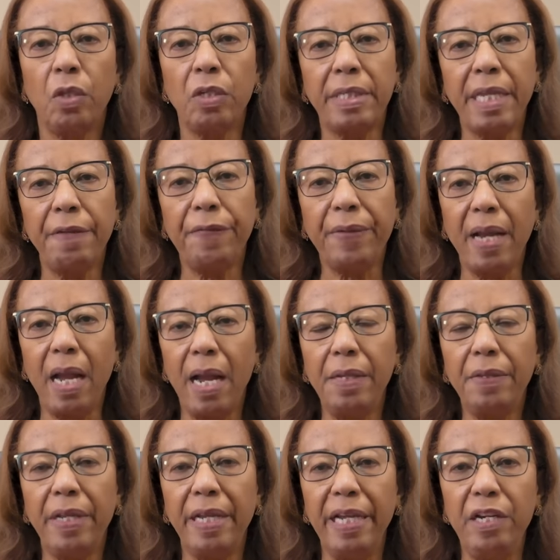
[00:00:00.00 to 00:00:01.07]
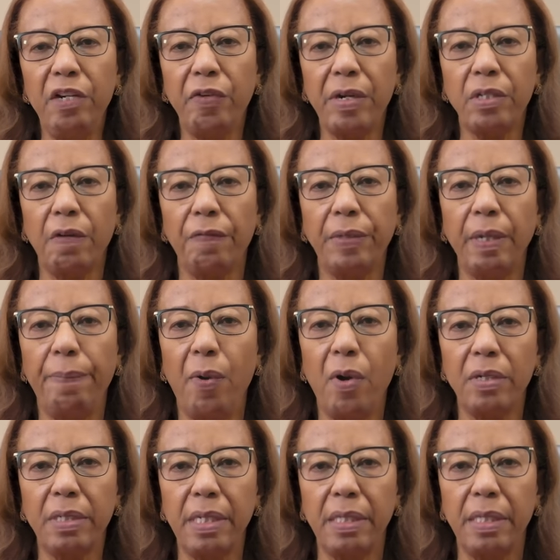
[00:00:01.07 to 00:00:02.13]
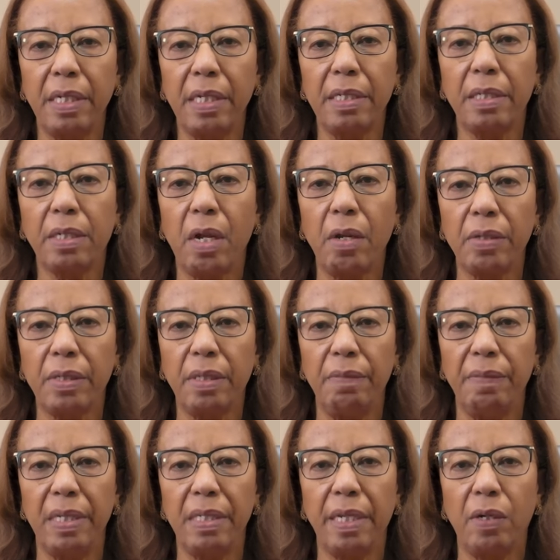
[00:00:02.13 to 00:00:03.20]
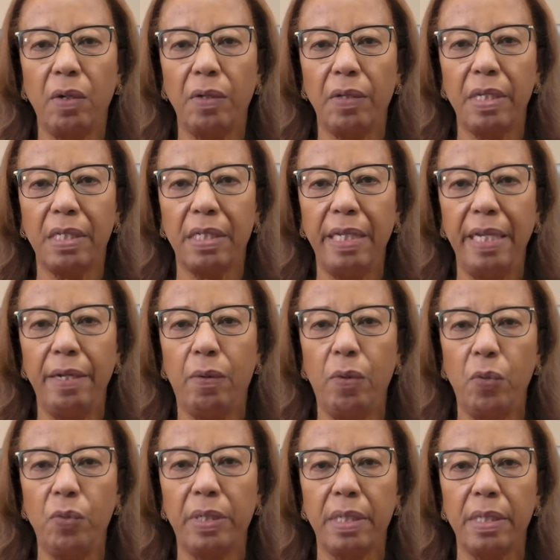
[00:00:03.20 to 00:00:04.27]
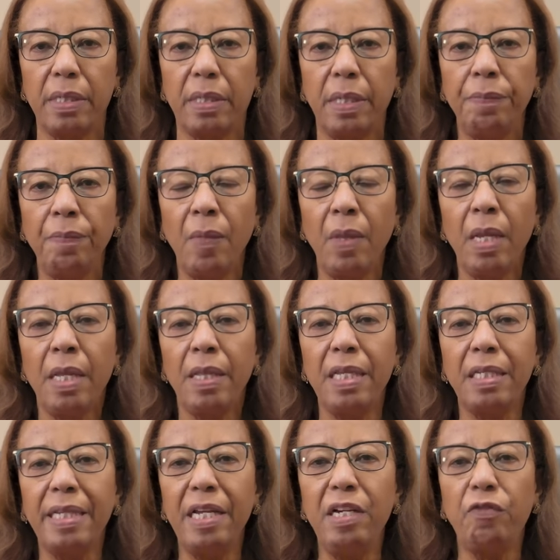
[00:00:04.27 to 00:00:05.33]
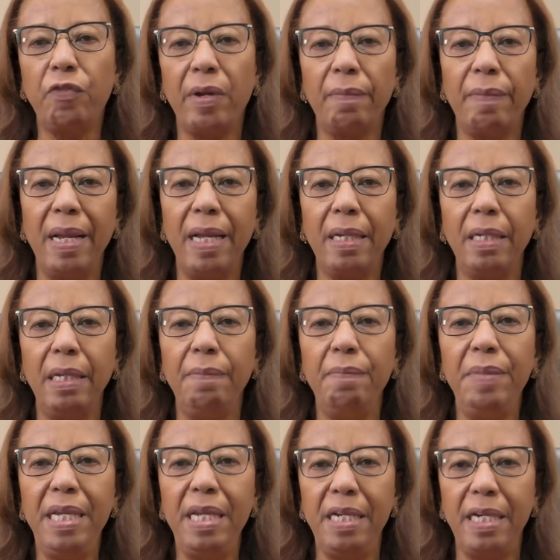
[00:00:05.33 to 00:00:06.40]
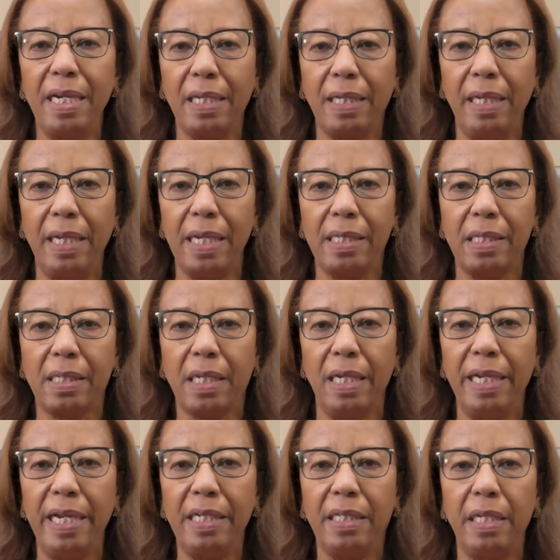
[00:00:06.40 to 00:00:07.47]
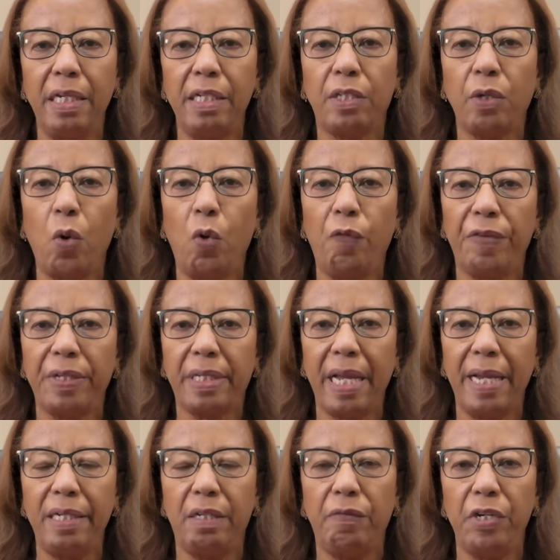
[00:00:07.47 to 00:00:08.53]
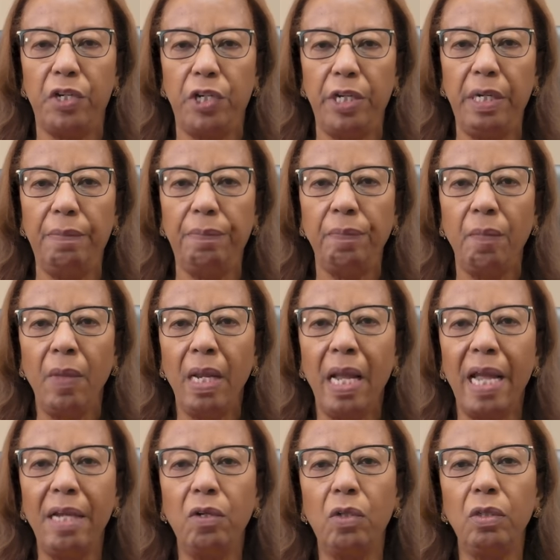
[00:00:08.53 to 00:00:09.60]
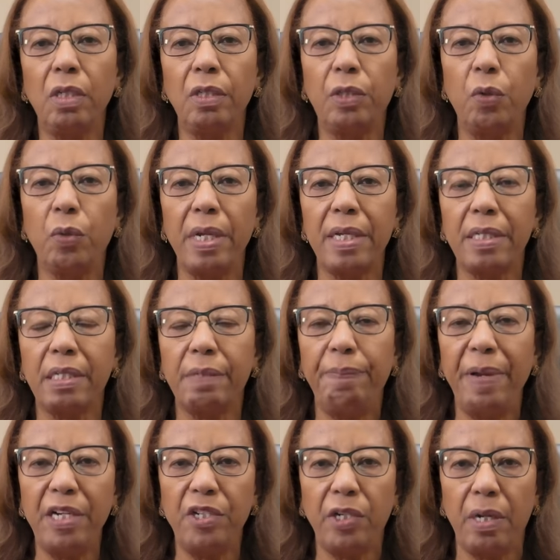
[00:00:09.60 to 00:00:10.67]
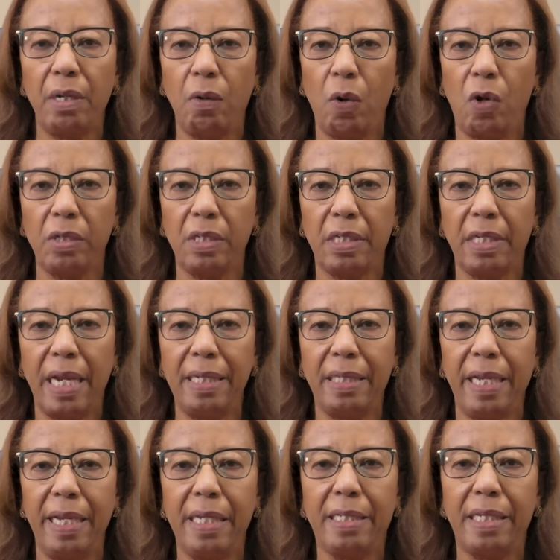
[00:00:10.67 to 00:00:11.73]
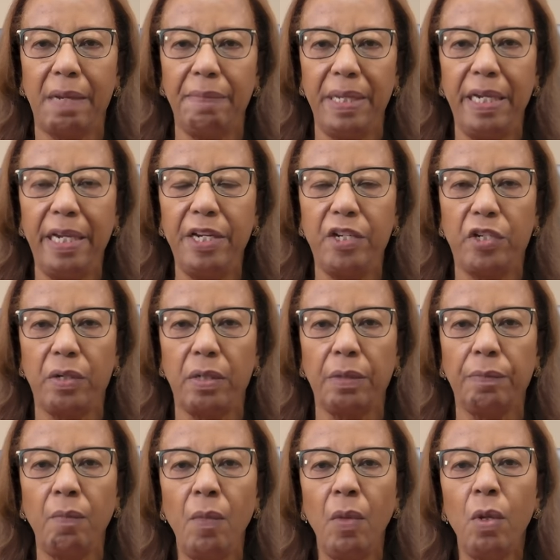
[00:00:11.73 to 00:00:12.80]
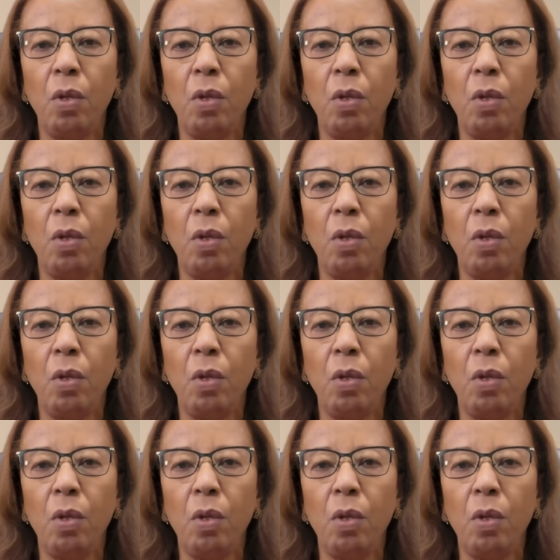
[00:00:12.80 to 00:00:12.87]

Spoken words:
To safeguard the interests of depositors, customers, and other stakeholders, the central bank immediately escalated its oversight regime and undertook a special on-site examination